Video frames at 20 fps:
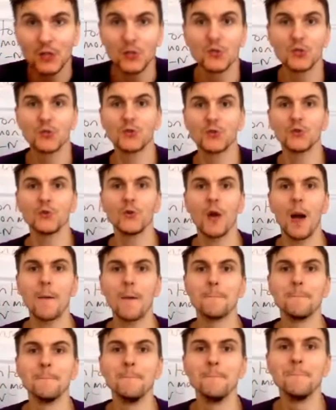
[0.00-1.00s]
tu
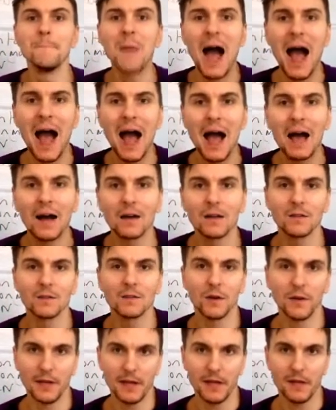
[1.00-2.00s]
m'as
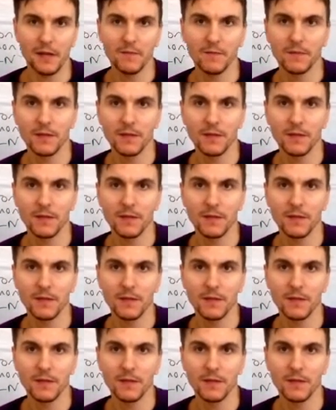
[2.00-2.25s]
donné.